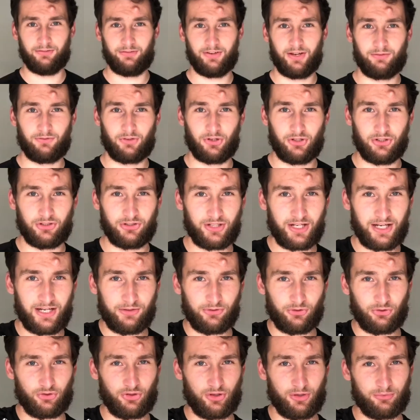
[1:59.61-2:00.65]
If you haven't got any
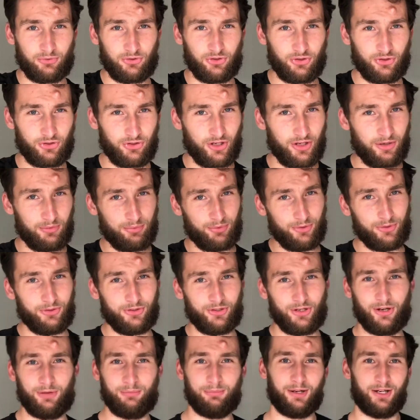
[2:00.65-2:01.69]
scales, the shops you just
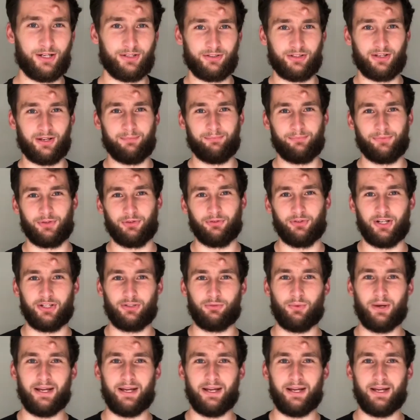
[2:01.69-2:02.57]
opened, go buy some, all right? Weigh